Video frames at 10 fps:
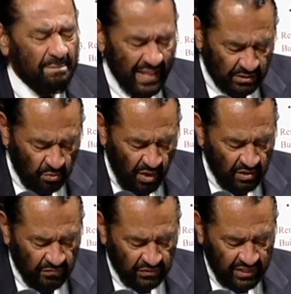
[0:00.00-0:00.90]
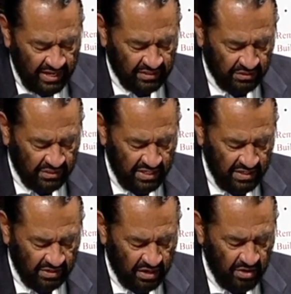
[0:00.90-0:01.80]
That's a wonderful thing to
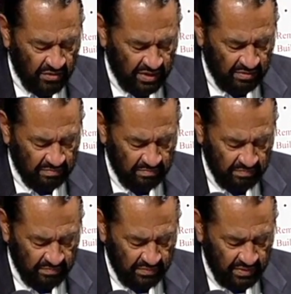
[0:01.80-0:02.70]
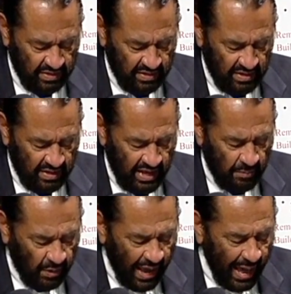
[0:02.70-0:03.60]
see occurring.
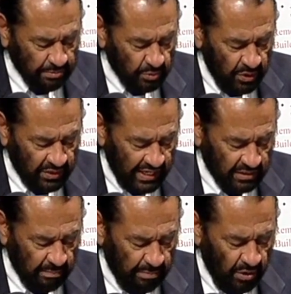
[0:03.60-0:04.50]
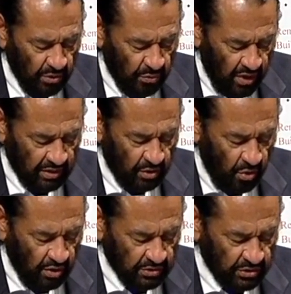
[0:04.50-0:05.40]
And perhaps we'll get to Bull Run
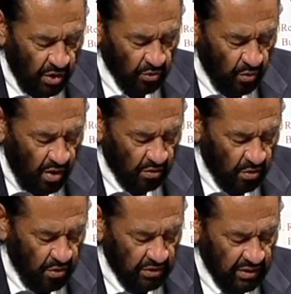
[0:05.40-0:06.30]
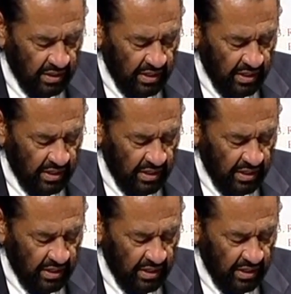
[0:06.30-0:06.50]
Court, Stonewall Court,